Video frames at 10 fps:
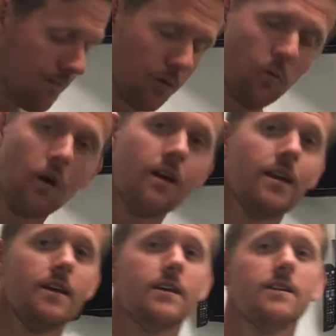number
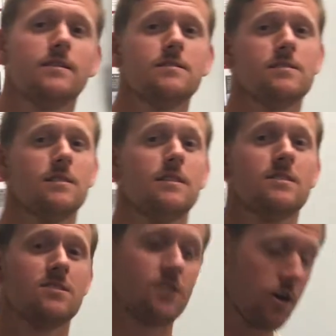one is
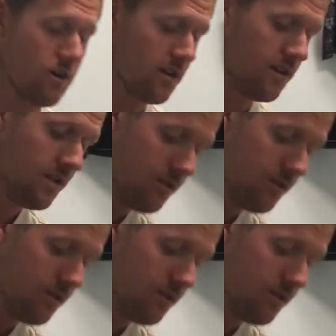start